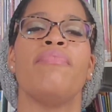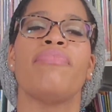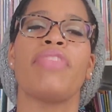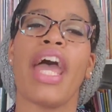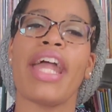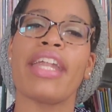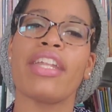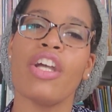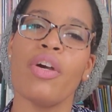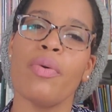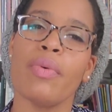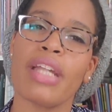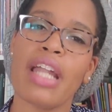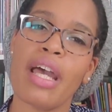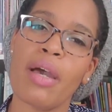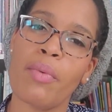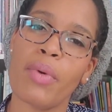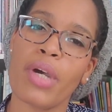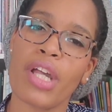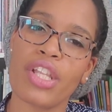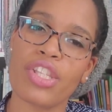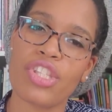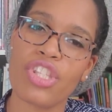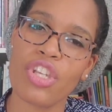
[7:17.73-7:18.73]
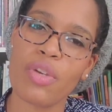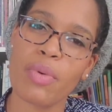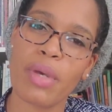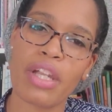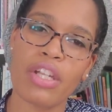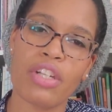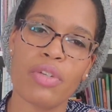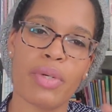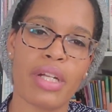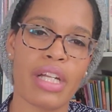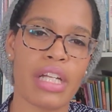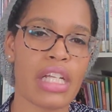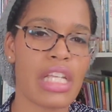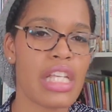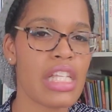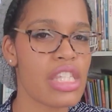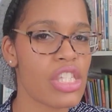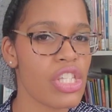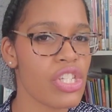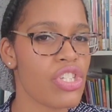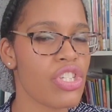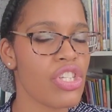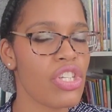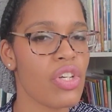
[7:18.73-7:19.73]
I know what I want to do. I don't know what I need
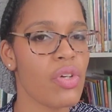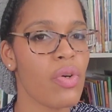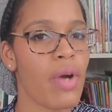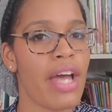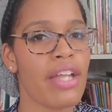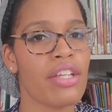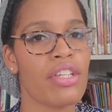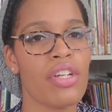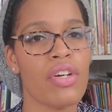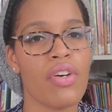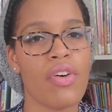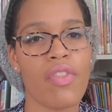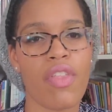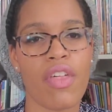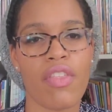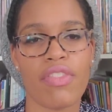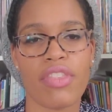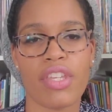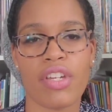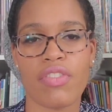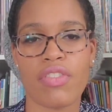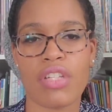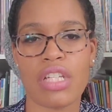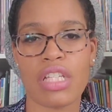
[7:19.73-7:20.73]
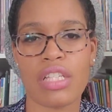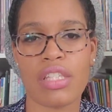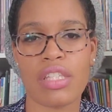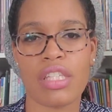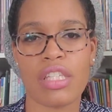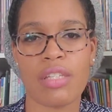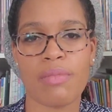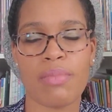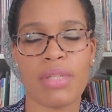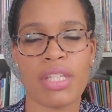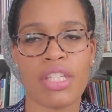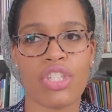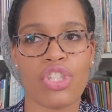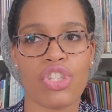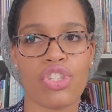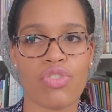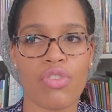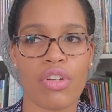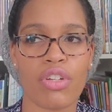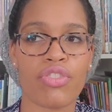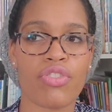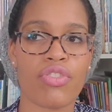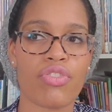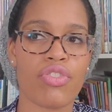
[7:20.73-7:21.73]
to do. I know that there needs to be
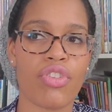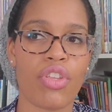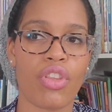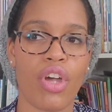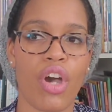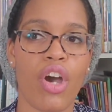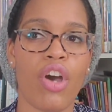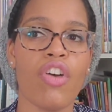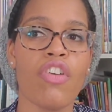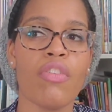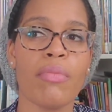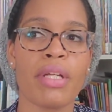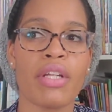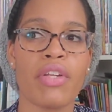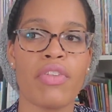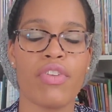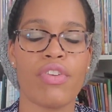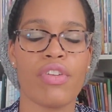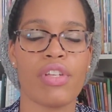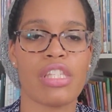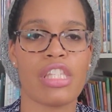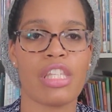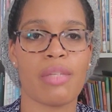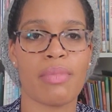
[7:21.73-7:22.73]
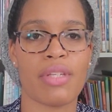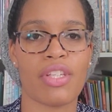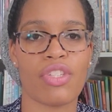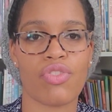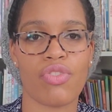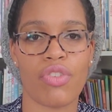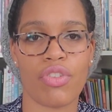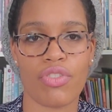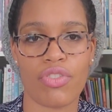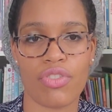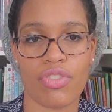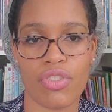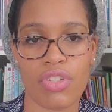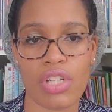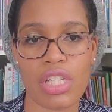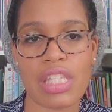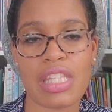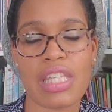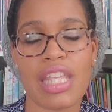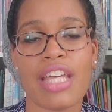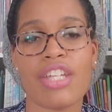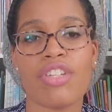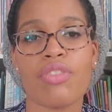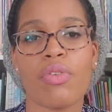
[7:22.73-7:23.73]
structure to the home. I know there needs to be structure to the
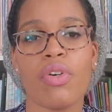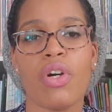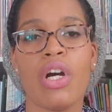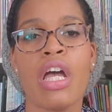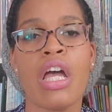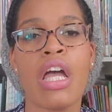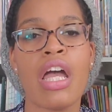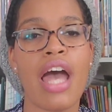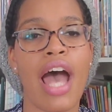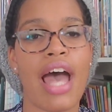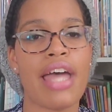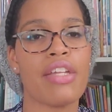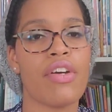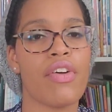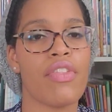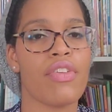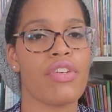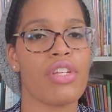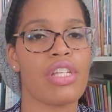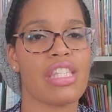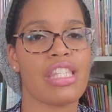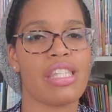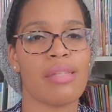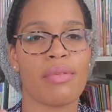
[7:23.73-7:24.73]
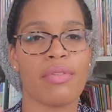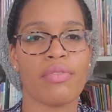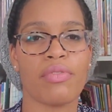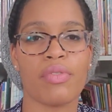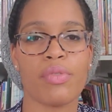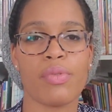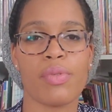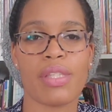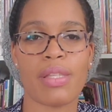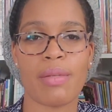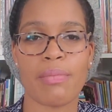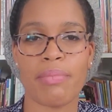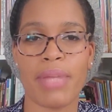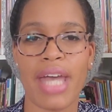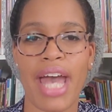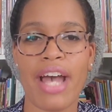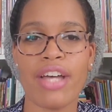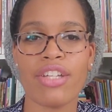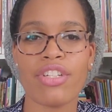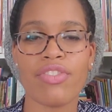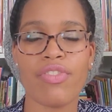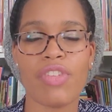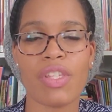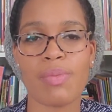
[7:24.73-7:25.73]
schedule. I know there needs to be rules and
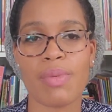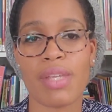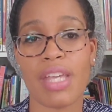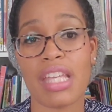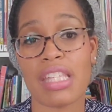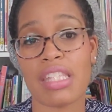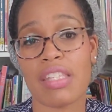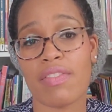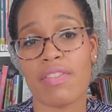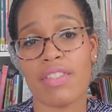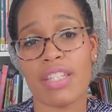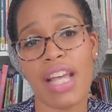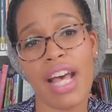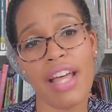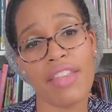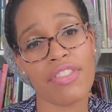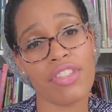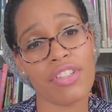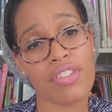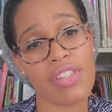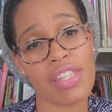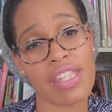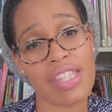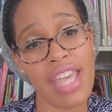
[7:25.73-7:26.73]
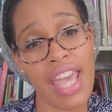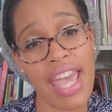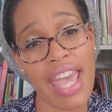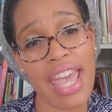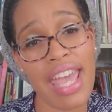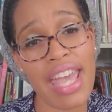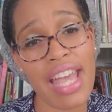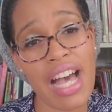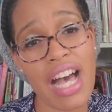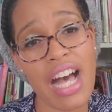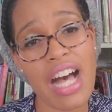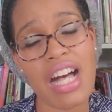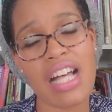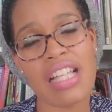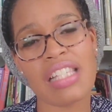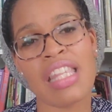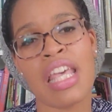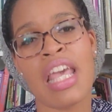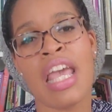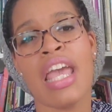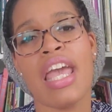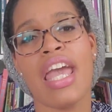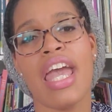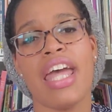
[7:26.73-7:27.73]
boundaries, because if not, there's chaos.
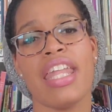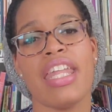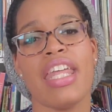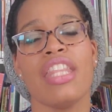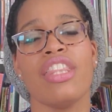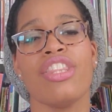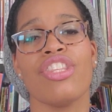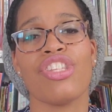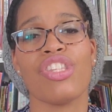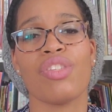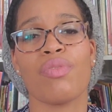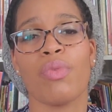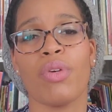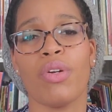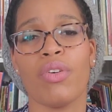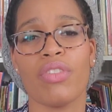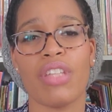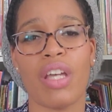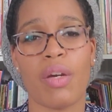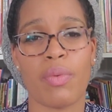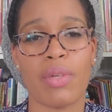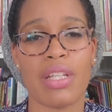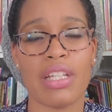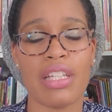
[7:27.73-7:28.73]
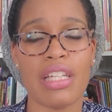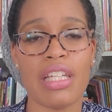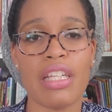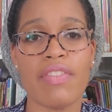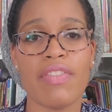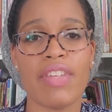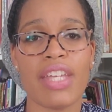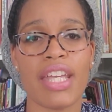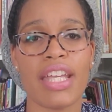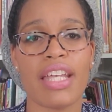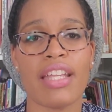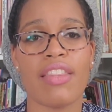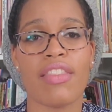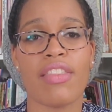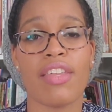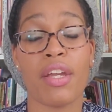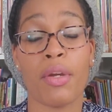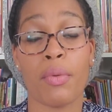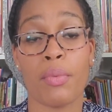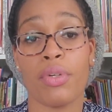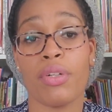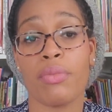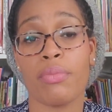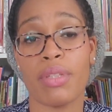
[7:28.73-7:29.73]
And in this world that we live in,
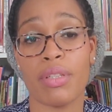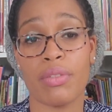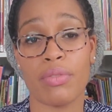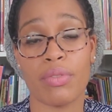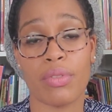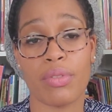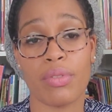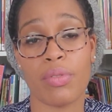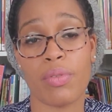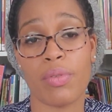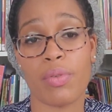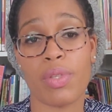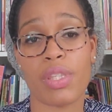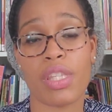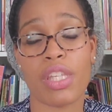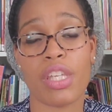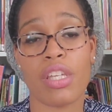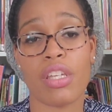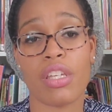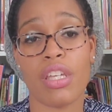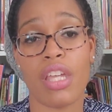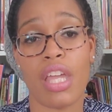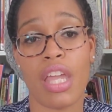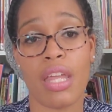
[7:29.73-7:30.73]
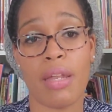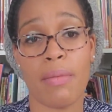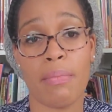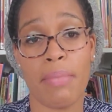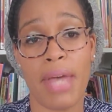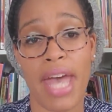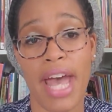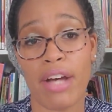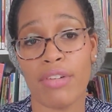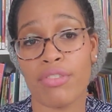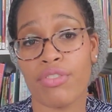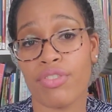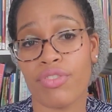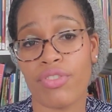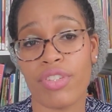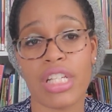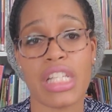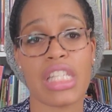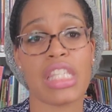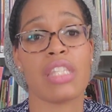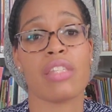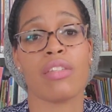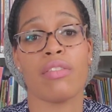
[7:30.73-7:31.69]
there will be rules and boundaries